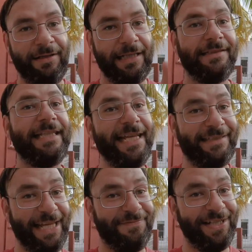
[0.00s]
And stay
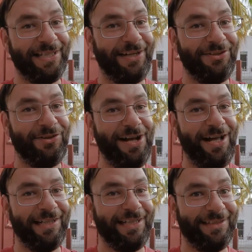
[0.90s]
safe out there during the
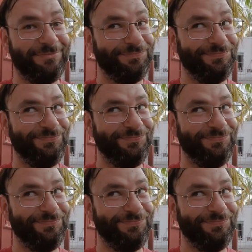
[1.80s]
holidays.